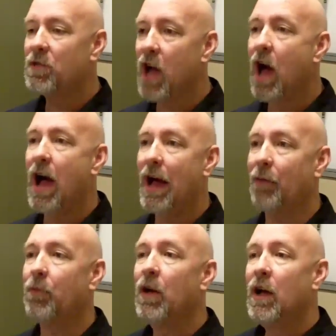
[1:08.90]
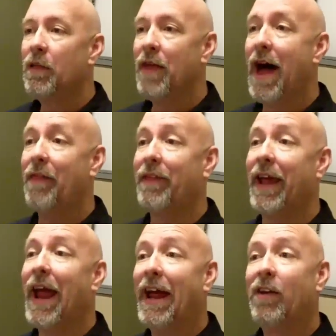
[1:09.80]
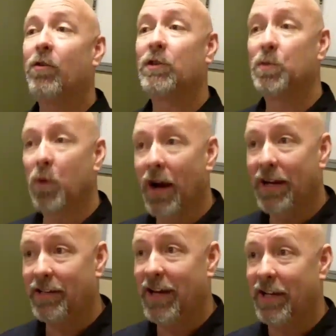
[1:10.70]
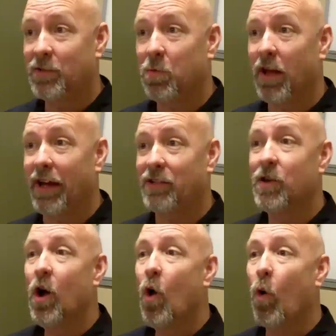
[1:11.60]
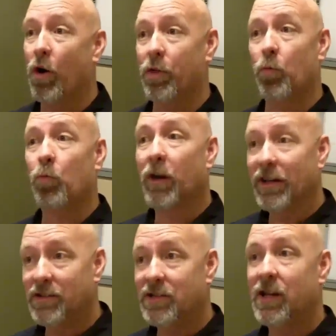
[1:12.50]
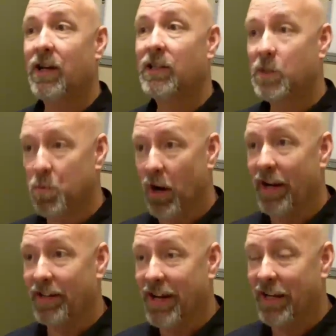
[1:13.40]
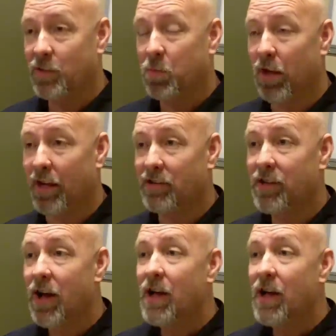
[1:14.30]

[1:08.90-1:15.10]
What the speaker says: time that the ankle sprain takes place or the wrist sprain takes place.